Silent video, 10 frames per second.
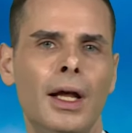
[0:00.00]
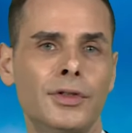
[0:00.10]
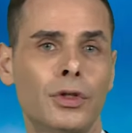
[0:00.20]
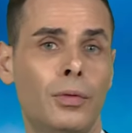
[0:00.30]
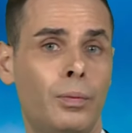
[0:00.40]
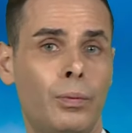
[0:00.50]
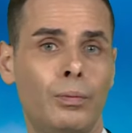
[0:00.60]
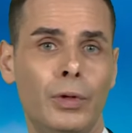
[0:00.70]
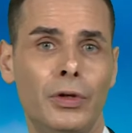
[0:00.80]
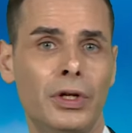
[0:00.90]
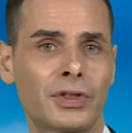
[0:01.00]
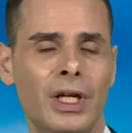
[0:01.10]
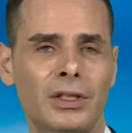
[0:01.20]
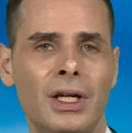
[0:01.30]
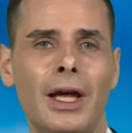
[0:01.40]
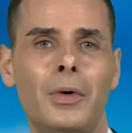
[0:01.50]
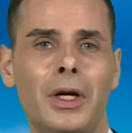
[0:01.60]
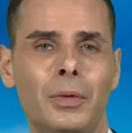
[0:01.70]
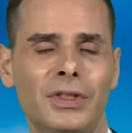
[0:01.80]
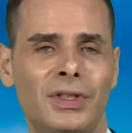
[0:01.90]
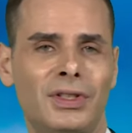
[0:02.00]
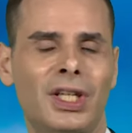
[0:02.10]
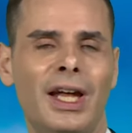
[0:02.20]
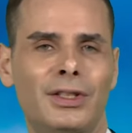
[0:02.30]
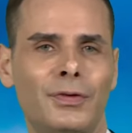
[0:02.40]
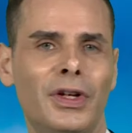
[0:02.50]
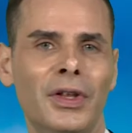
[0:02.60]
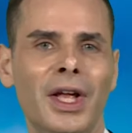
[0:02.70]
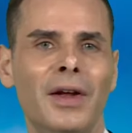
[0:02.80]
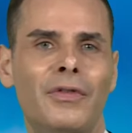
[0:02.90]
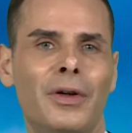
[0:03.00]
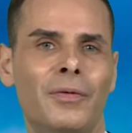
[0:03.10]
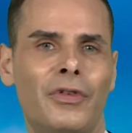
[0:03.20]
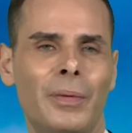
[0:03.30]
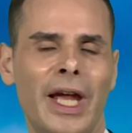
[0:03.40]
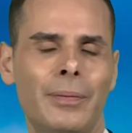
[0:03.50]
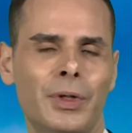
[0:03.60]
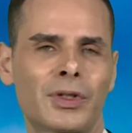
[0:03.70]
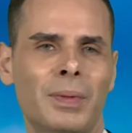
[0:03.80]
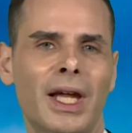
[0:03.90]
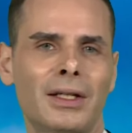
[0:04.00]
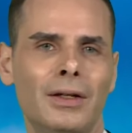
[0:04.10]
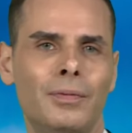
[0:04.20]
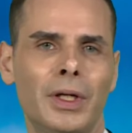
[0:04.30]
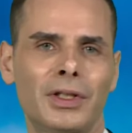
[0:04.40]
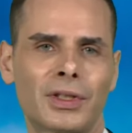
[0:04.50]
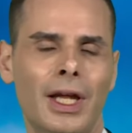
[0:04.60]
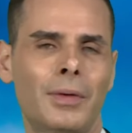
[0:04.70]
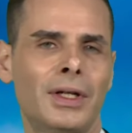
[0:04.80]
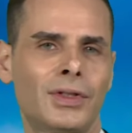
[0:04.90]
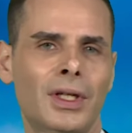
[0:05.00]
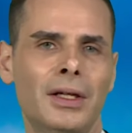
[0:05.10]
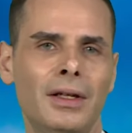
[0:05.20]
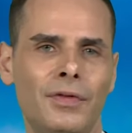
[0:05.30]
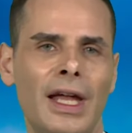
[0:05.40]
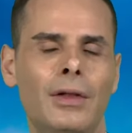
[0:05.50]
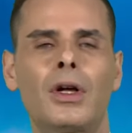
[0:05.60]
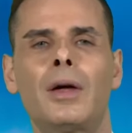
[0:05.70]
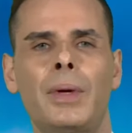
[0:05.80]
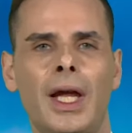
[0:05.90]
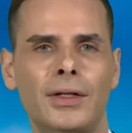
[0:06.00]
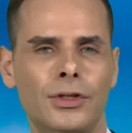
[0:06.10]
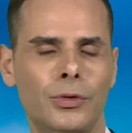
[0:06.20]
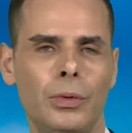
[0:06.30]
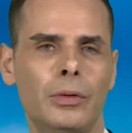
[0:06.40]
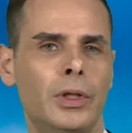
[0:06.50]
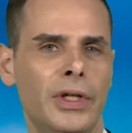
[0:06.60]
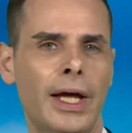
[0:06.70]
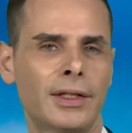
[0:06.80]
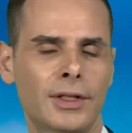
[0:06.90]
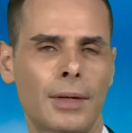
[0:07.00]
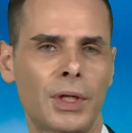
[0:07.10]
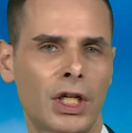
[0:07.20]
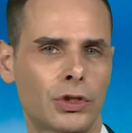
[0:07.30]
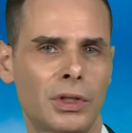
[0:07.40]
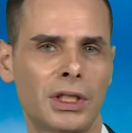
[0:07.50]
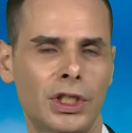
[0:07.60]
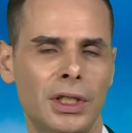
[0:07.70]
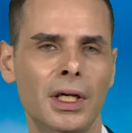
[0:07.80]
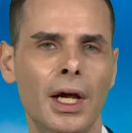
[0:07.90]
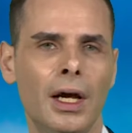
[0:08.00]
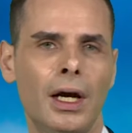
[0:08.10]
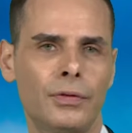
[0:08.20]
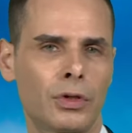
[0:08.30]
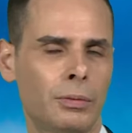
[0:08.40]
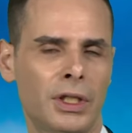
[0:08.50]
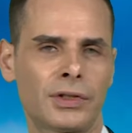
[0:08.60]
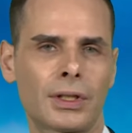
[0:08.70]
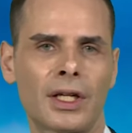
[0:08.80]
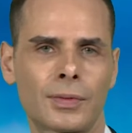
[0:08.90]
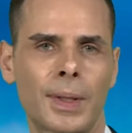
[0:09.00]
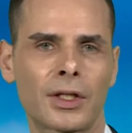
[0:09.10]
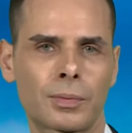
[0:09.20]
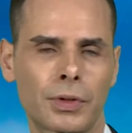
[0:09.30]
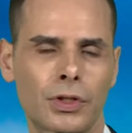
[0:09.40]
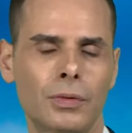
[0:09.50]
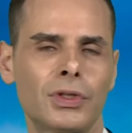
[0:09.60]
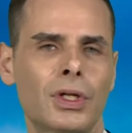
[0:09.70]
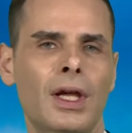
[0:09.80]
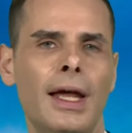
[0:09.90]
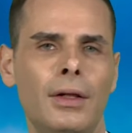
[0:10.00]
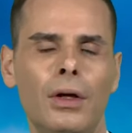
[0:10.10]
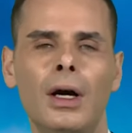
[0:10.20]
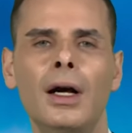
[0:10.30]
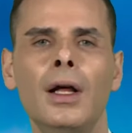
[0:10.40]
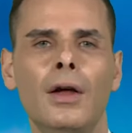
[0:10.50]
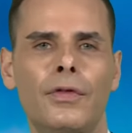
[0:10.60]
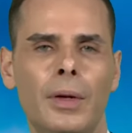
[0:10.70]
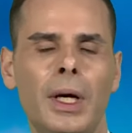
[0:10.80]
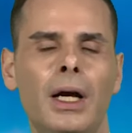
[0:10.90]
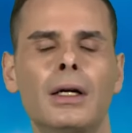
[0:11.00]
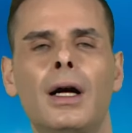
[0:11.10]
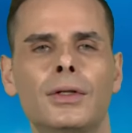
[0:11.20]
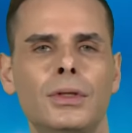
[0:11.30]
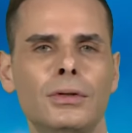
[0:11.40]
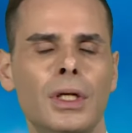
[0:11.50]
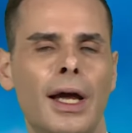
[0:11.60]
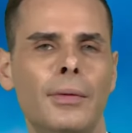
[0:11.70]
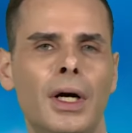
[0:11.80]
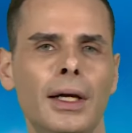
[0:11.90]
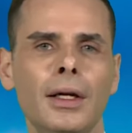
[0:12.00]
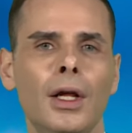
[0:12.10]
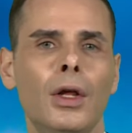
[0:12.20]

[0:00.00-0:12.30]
So it looks like Taiwan was successful from that perspective, because Taiwan said if that law passes, we will not accept extradition of criminal suspects pursuant to that law from Hong Kong to Taiwan.